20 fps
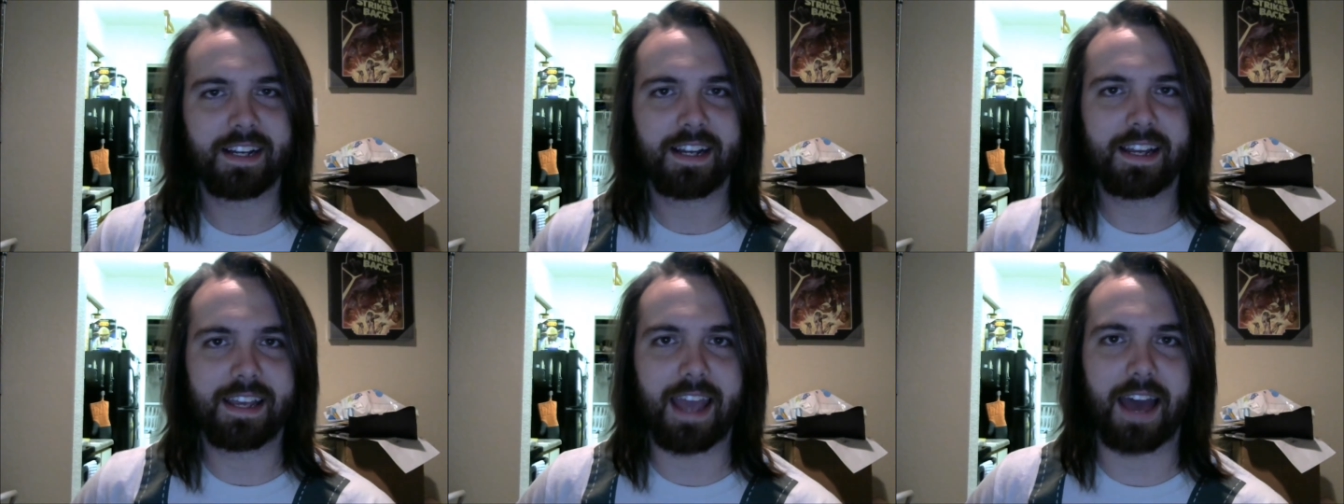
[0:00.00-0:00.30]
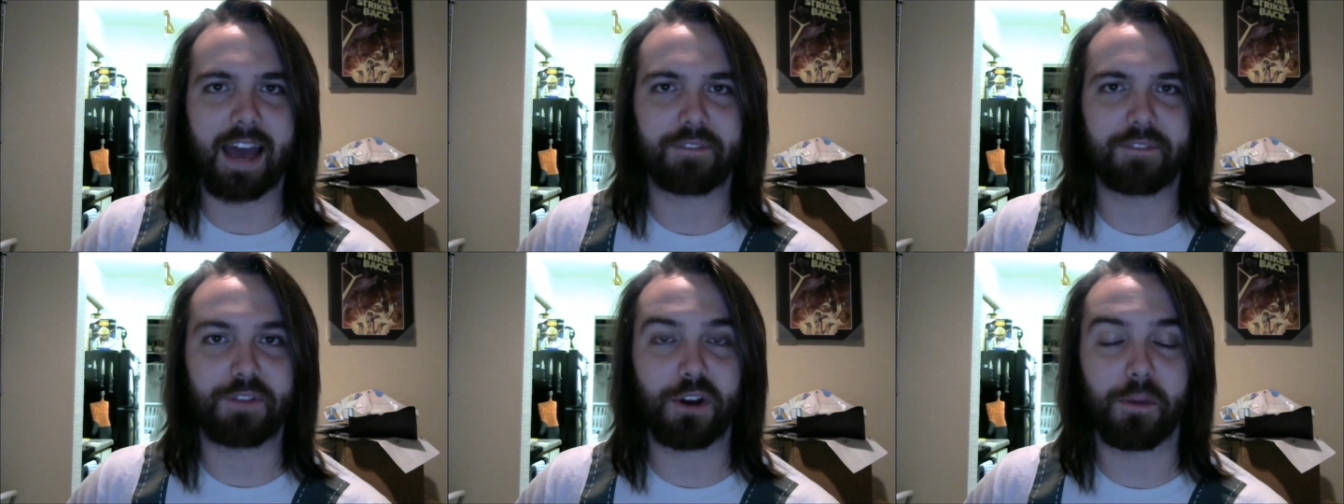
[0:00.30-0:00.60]

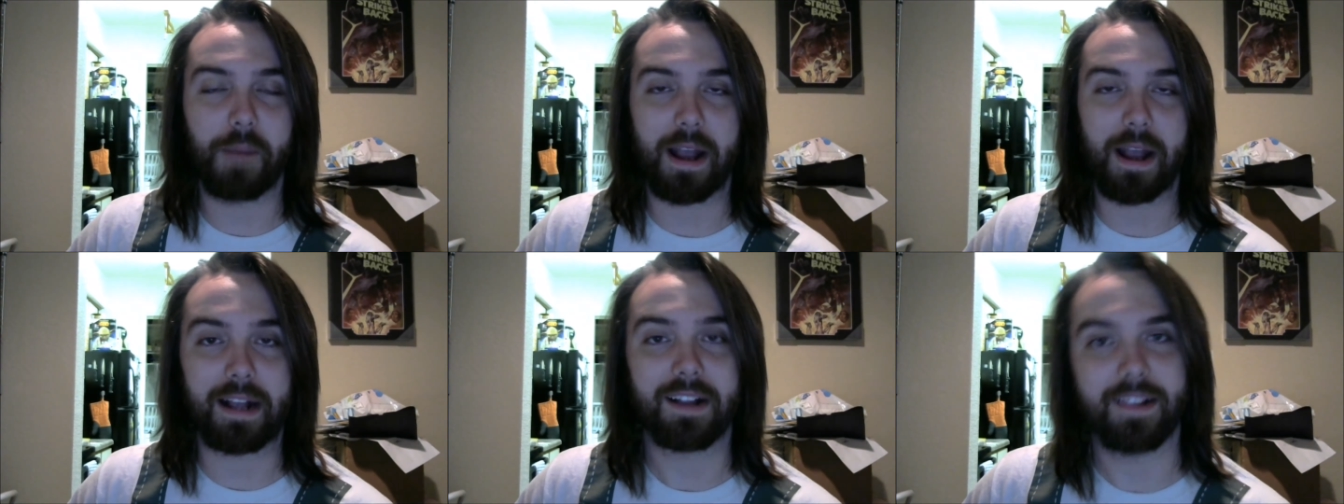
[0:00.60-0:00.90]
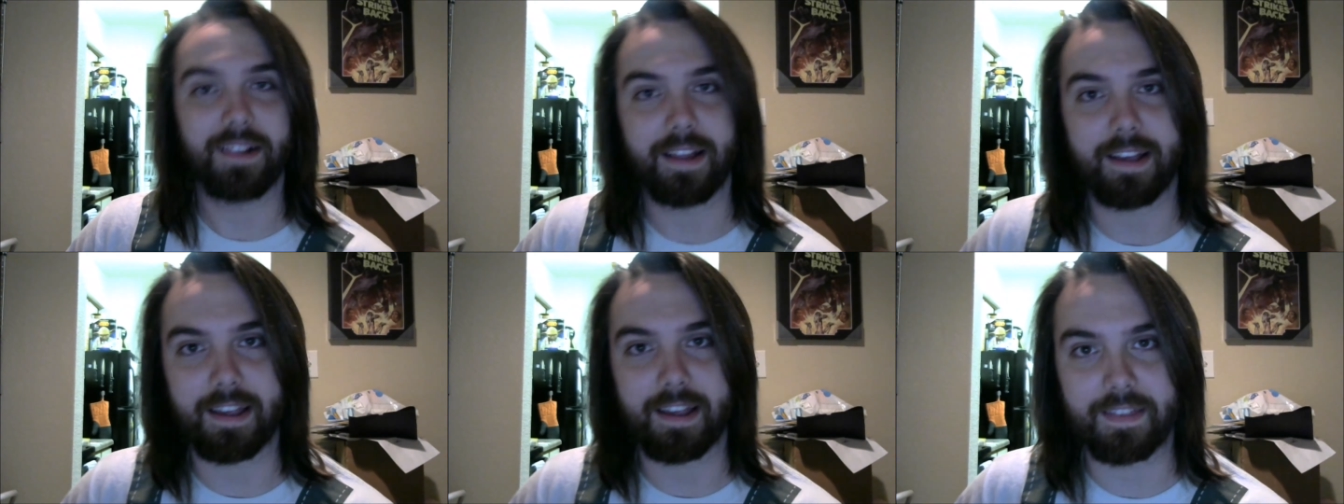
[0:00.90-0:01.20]
Yeah, if you don't mind
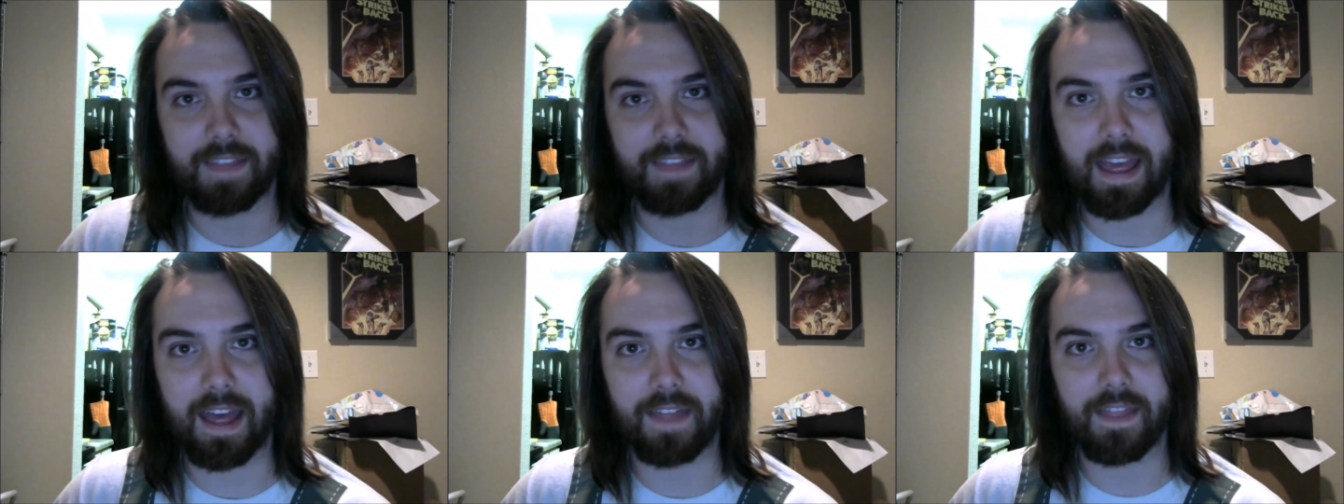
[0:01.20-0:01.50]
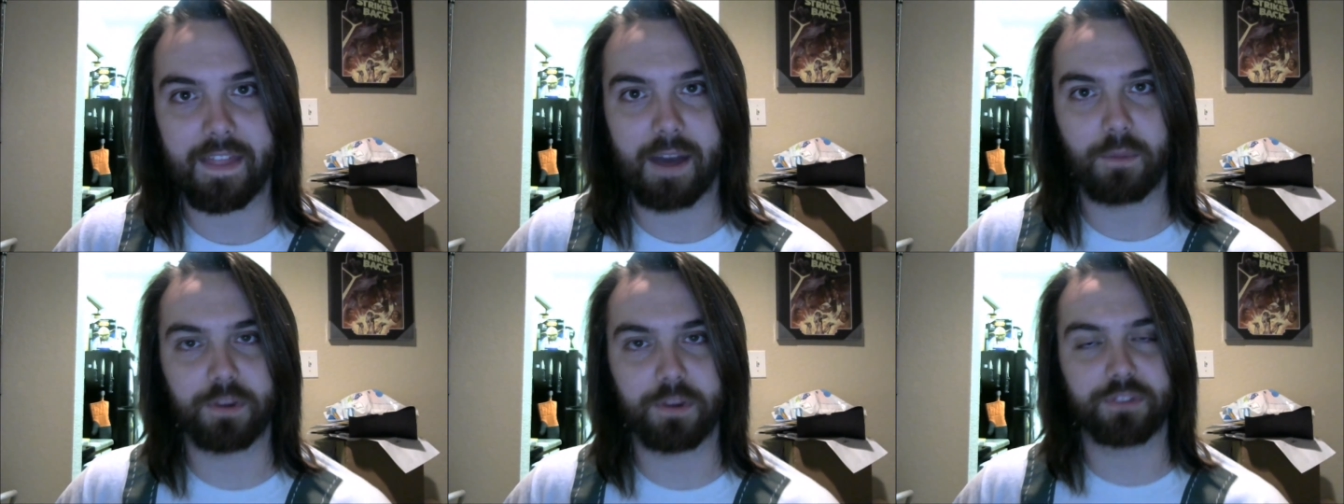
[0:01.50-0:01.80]
clicking that,
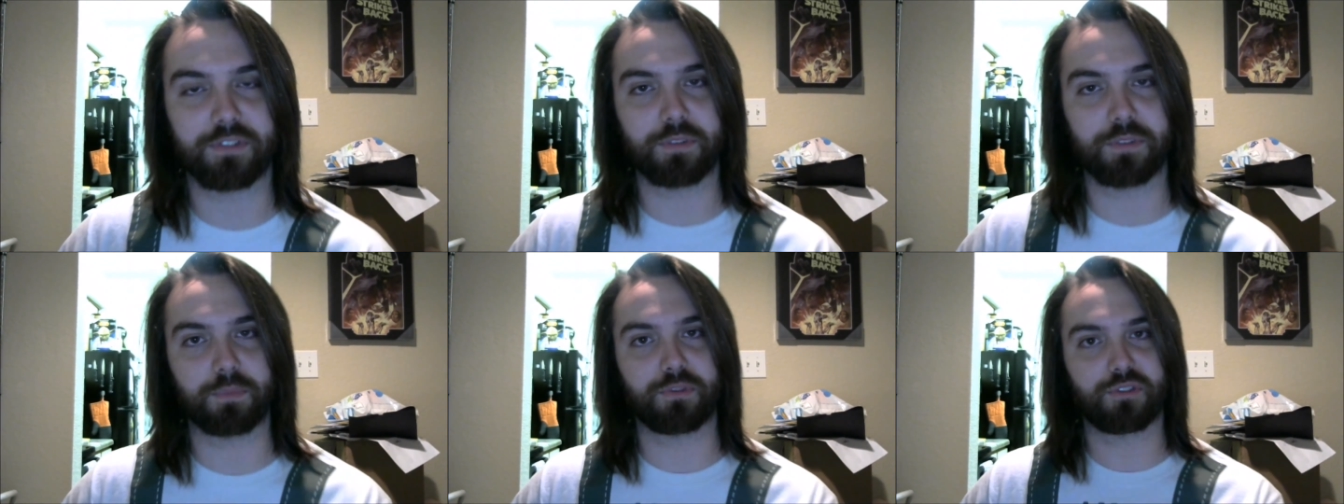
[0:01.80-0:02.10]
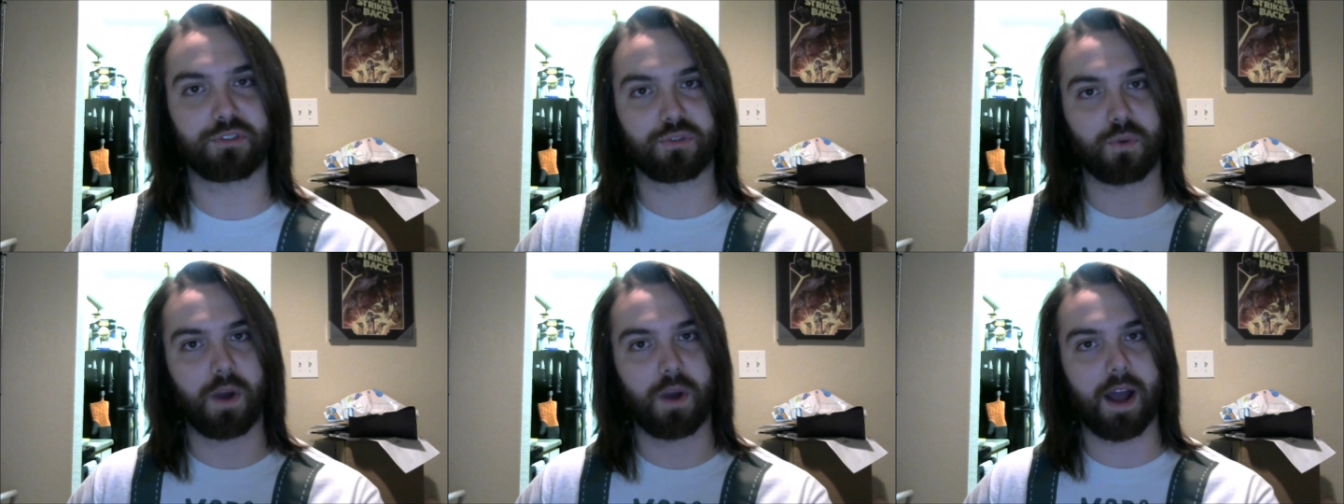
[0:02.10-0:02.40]
that would
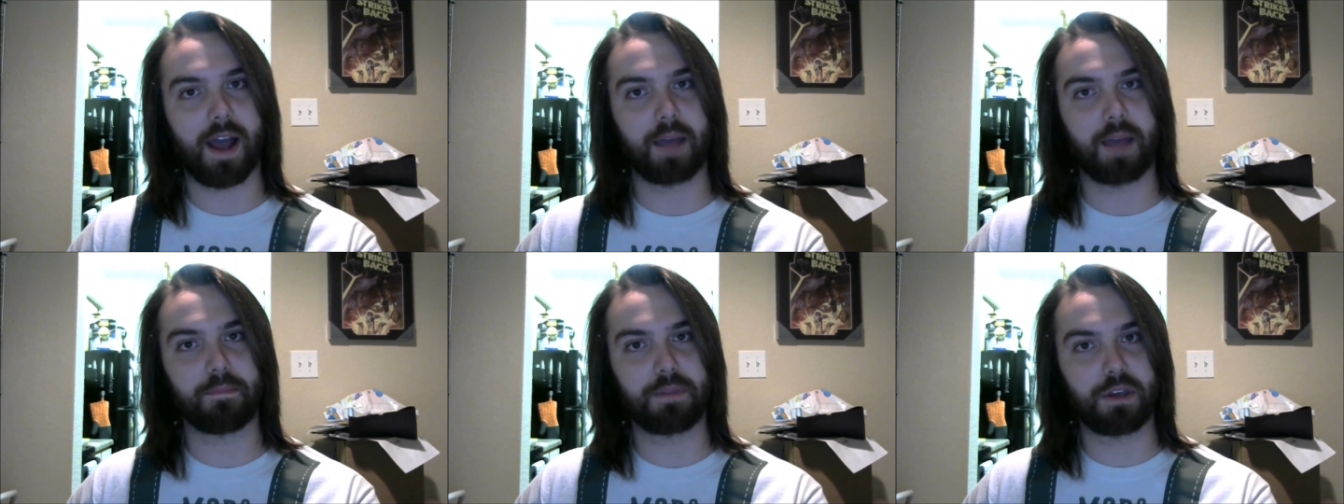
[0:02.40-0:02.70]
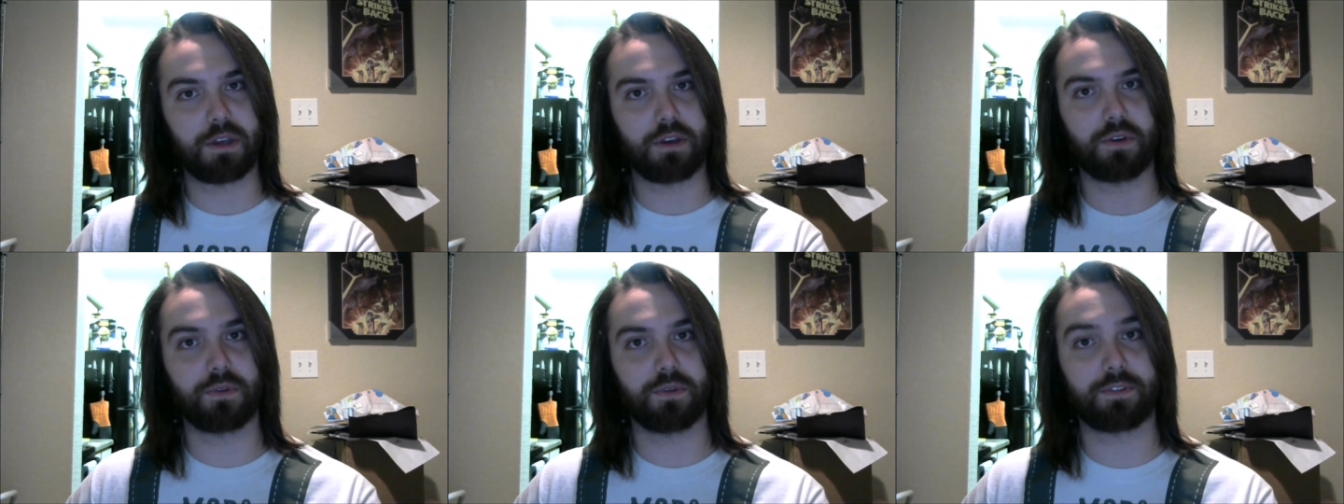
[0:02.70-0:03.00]
subscribe
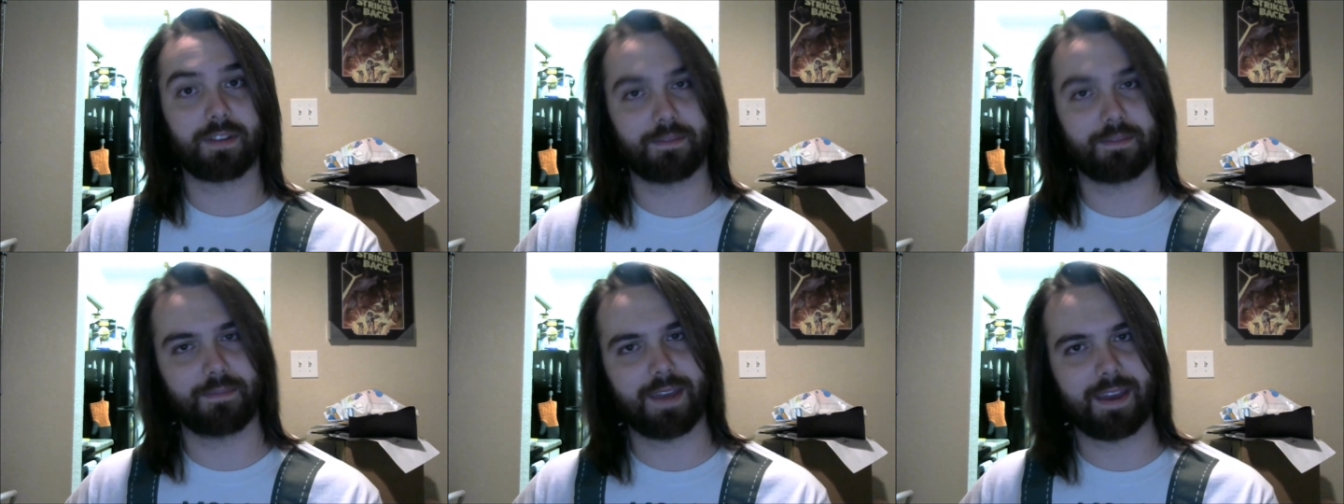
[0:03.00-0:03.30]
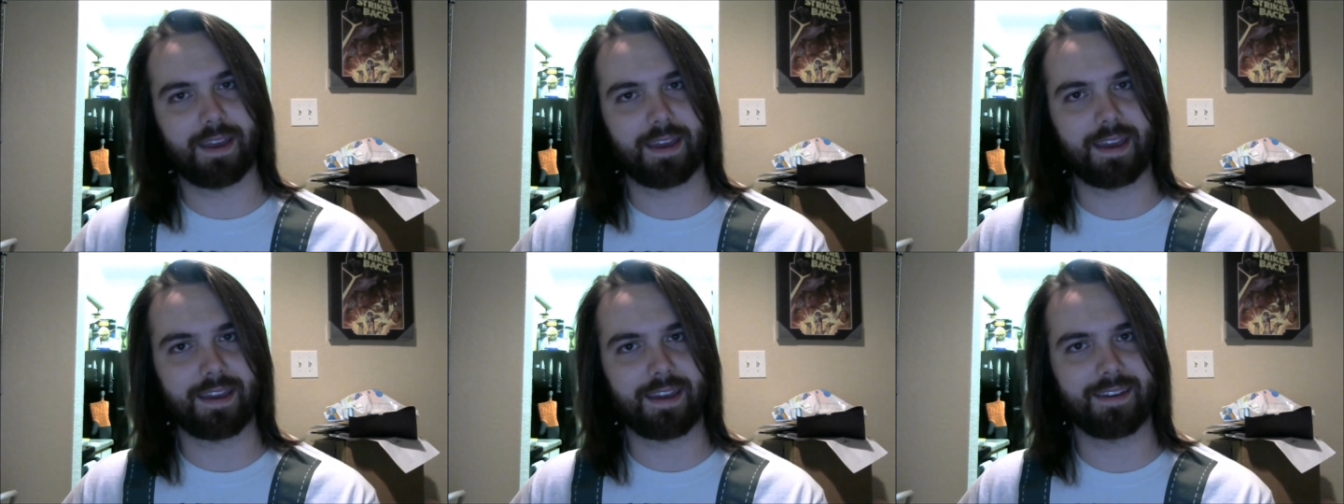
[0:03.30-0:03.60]
you to
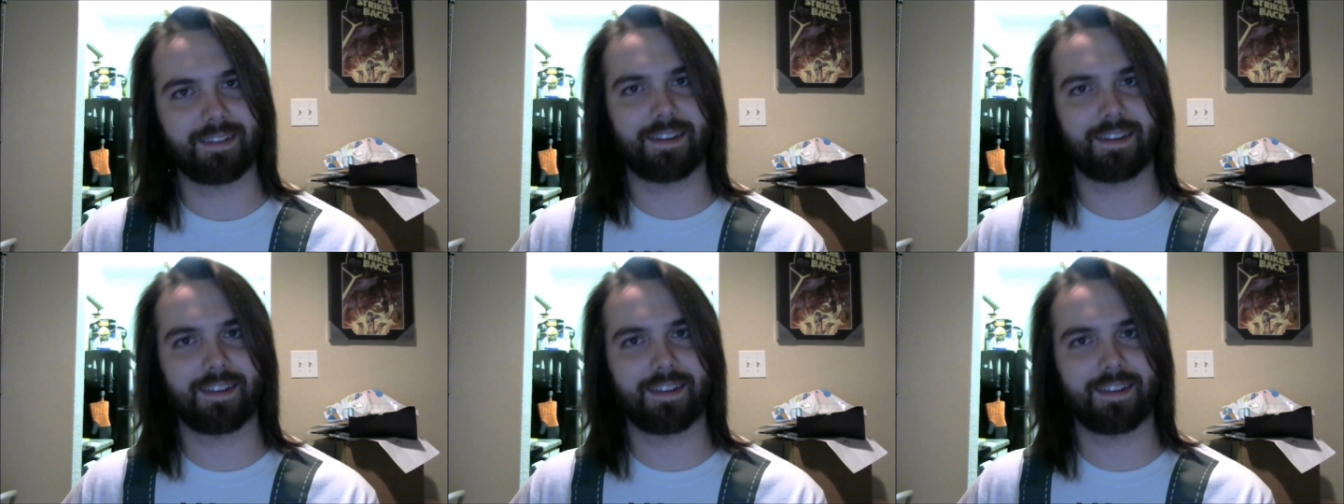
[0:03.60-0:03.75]
me,